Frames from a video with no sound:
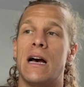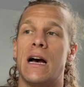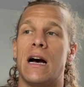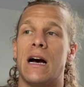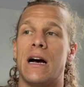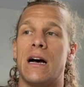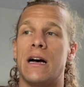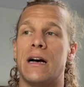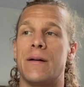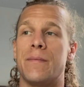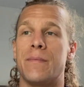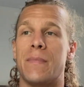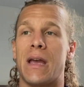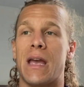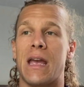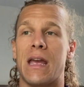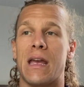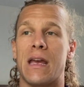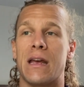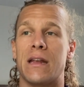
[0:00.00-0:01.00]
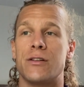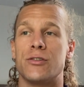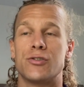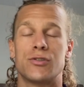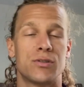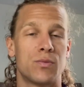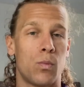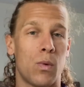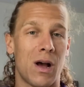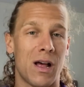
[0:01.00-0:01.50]
And
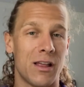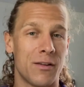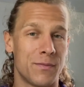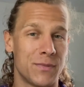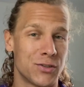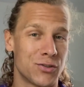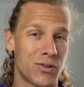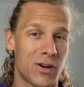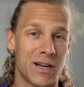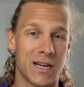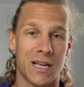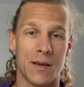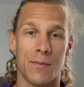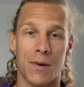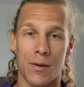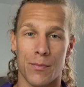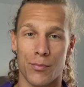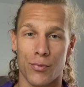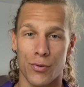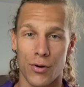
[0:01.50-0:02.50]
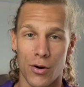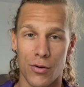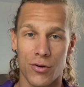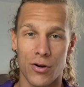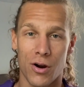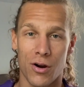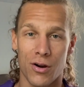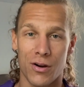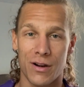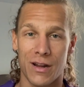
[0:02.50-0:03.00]
while I've been trying to get my pro
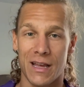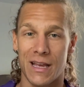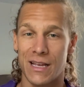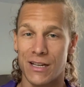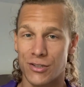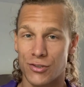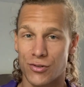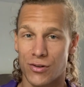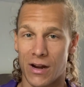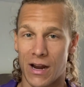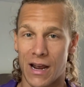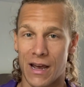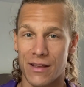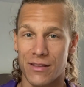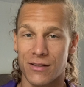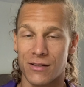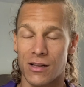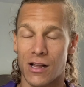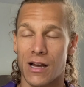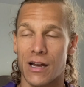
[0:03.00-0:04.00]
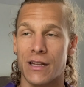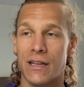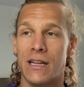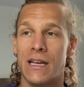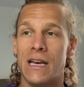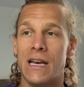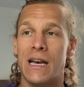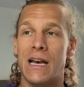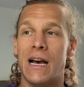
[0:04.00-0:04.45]
card in triathlon,